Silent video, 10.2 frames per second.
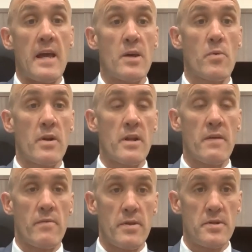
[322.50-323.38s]
and the quality
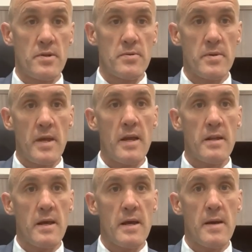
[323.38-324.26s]
of what the children get
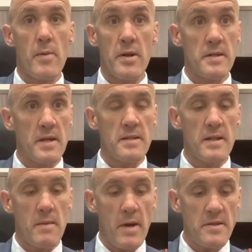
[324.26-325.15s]
on a
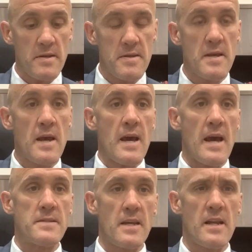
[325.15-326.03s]
day-to-day basis.
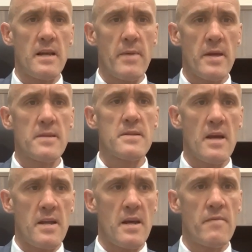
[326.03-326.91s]
And secondly, about the
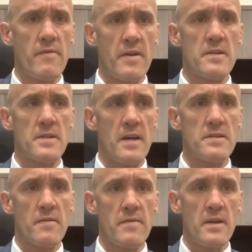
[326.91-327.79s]
start and finish
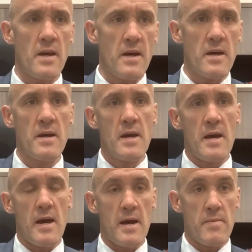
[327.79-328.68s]
dates of the
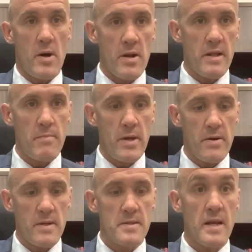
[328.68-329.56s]
year, the holiday
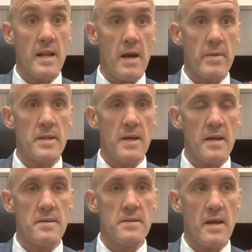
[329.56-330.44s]
periods, and how many
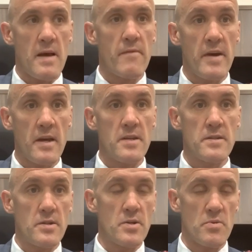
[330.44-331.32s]
days
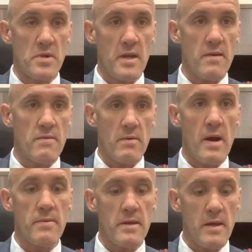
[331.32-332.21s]
vacation the children get
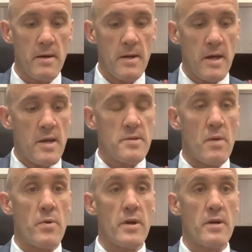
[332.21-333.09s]
throughout the year.
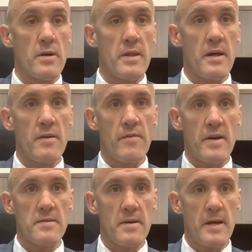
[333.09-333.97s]
So I'm working on that as
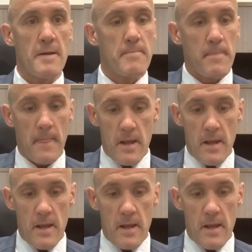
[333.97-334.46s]
fast as I can.